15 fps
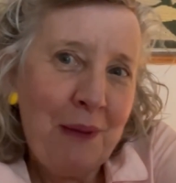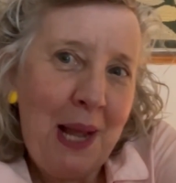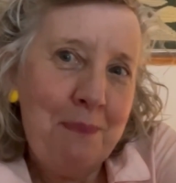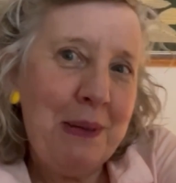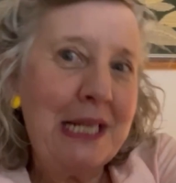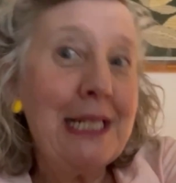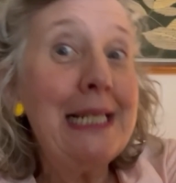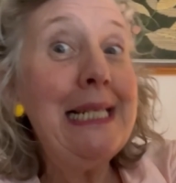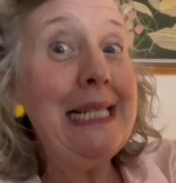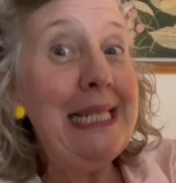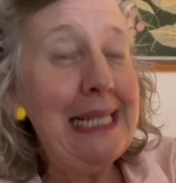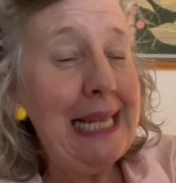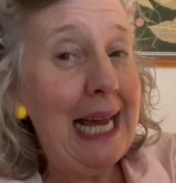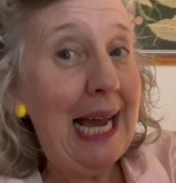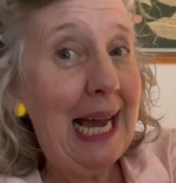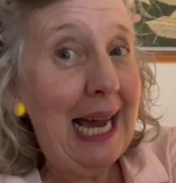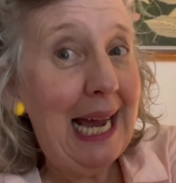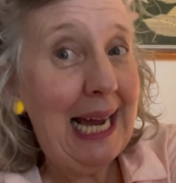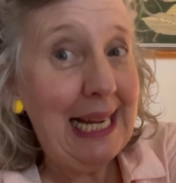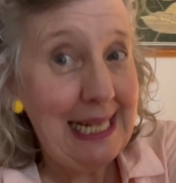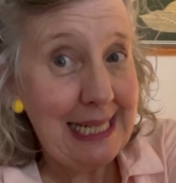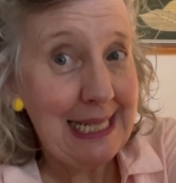But I didn't
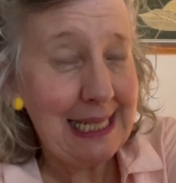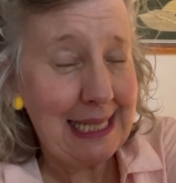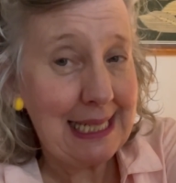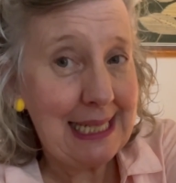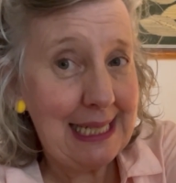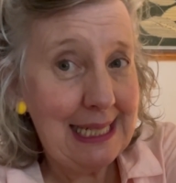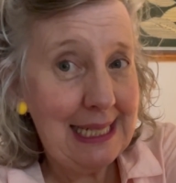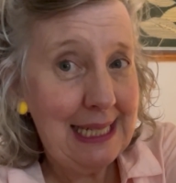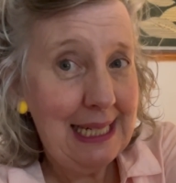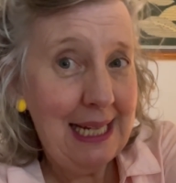hate it.